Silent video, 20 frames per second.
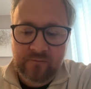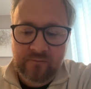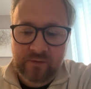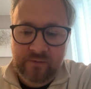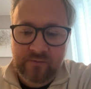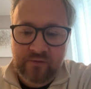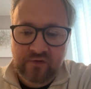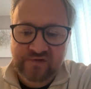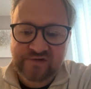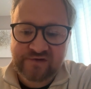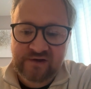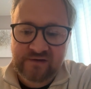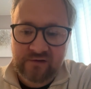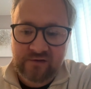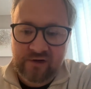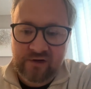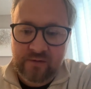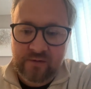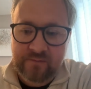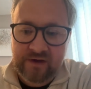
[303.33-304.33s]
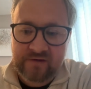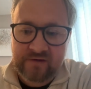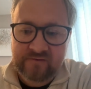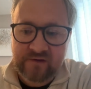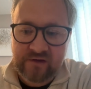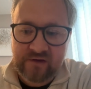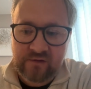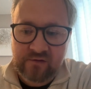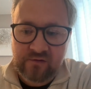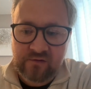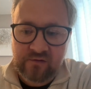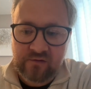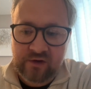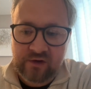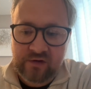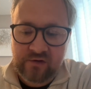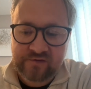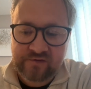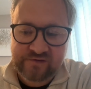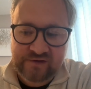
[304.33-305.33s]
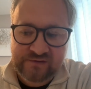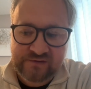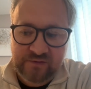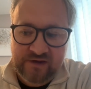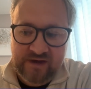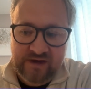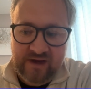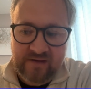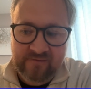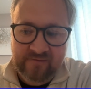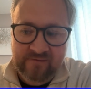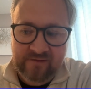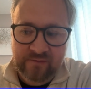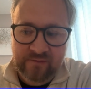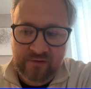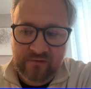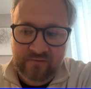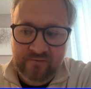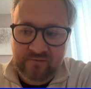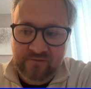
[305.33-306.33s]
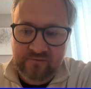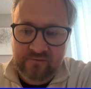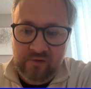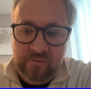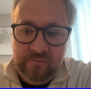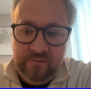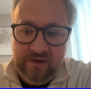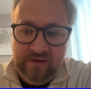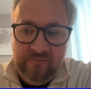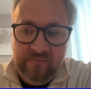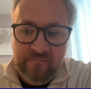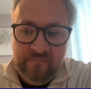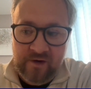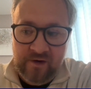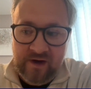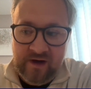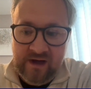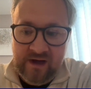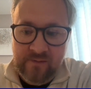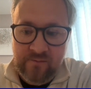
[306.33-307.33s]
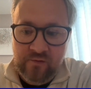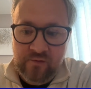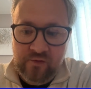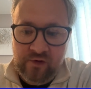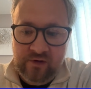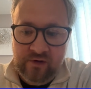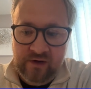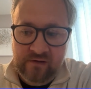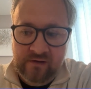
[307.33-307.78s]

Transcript: We posted on our Patreon across this weekend about it not being fun anymore,